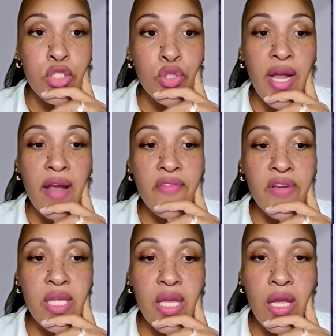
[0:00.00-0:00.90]
Make sure
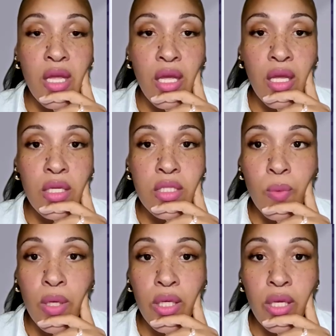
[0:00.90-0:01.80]
everything
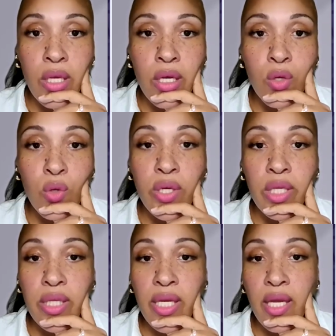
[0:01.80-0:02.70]
is working
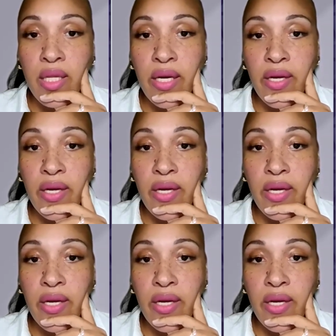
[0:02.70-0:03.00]
accordingly.